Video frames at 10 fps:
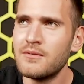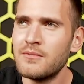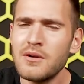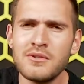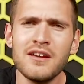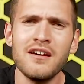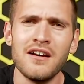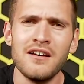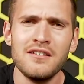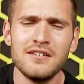Well,
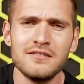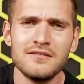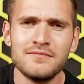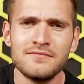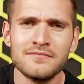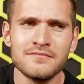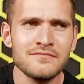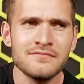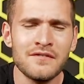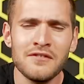duh.
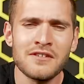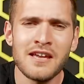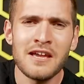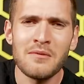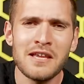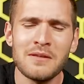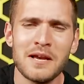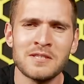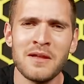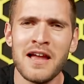If you take away the
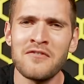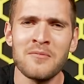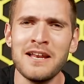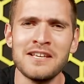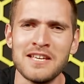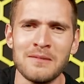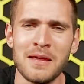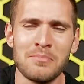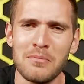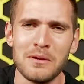best player from any team,
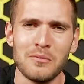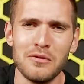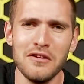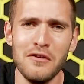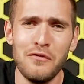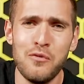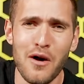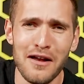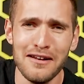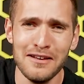they probably wouldn't have
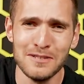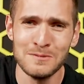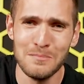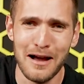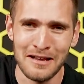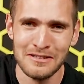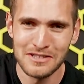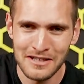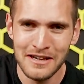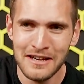won as
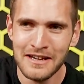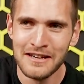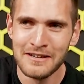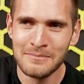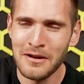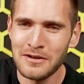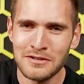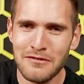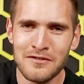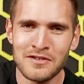much.
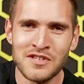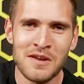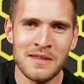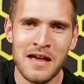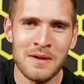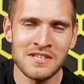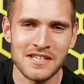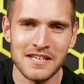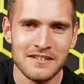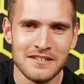Barca aren't the same without Messi.